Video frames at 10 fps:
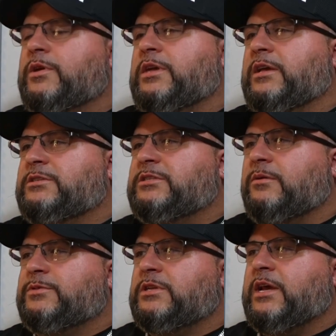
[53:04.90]
get
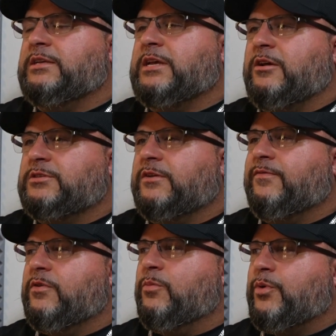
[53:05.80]
subsidized housing
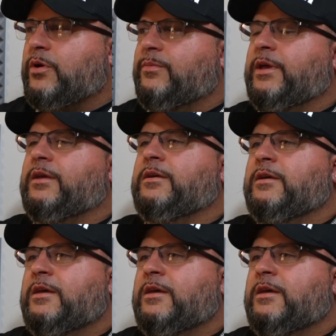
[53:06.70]
for an apartment.